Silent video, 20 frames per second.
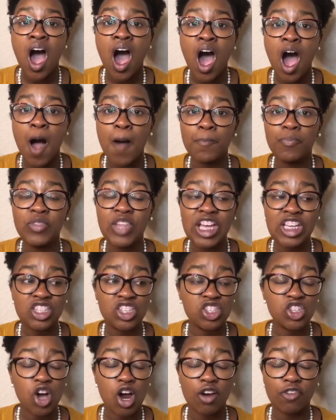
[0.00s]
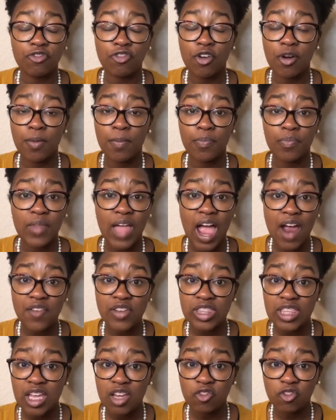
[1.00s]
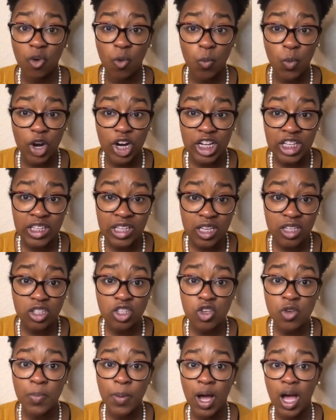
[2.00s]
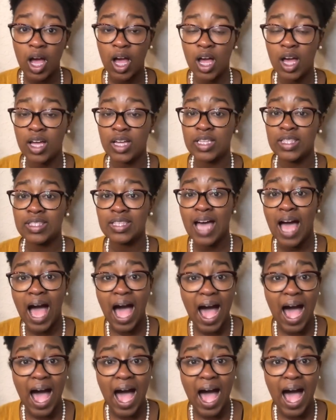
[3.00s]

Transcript: Um, they start from everything from where to get coupons,